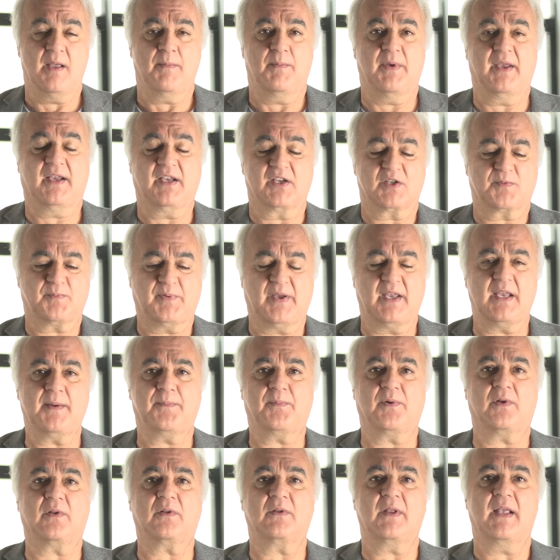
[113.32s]
Because
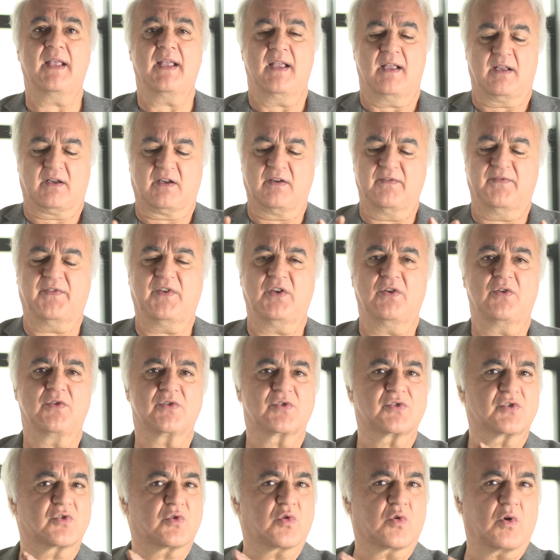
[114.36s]
people
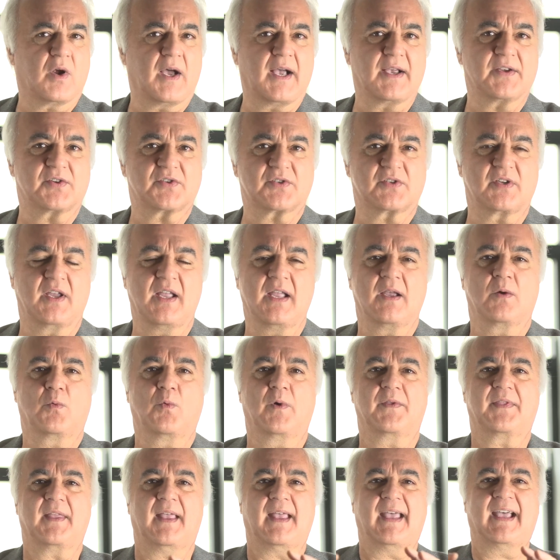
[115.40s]
confuse trust
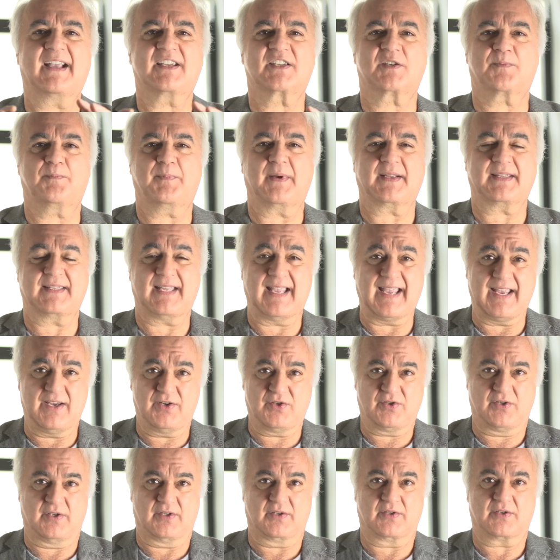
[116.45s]
with
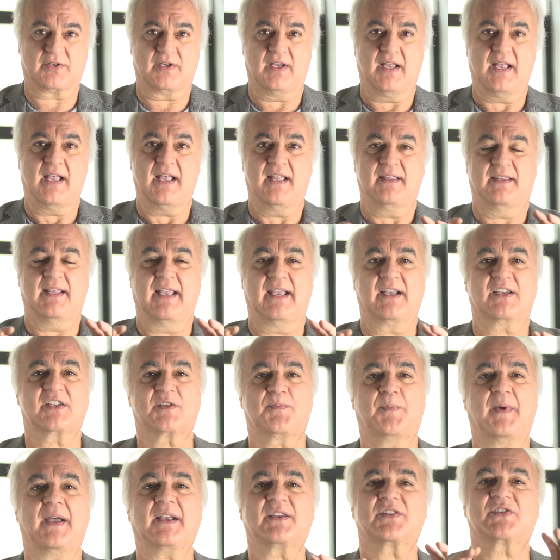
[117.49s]
expectations. They
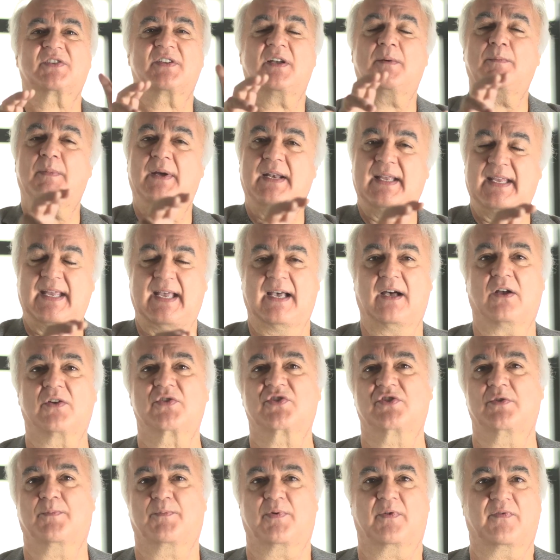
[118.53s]
expect somebody
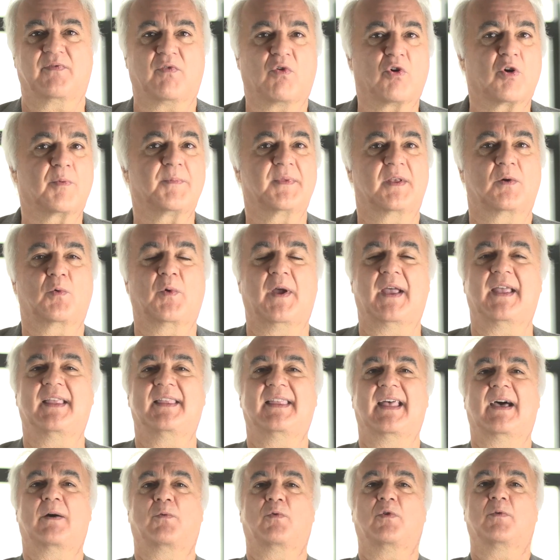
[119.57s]
else to perform the way
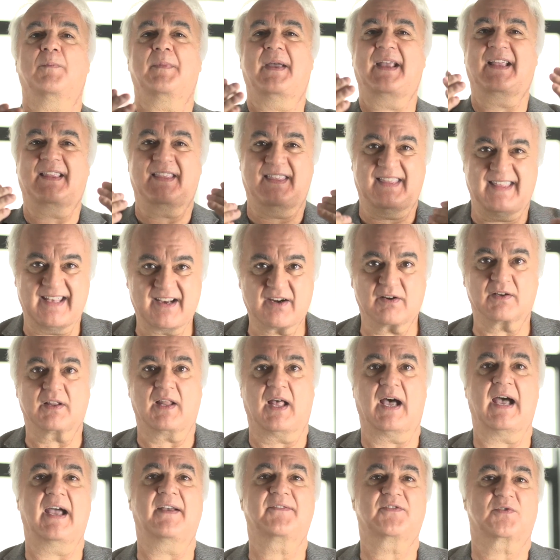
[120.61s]
that will make their
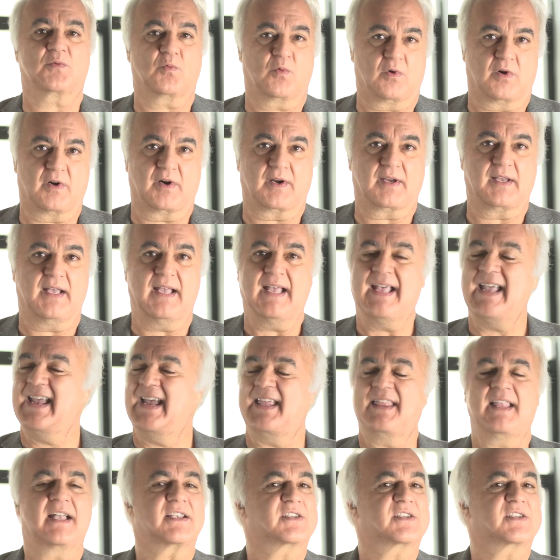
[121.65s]
lives work. And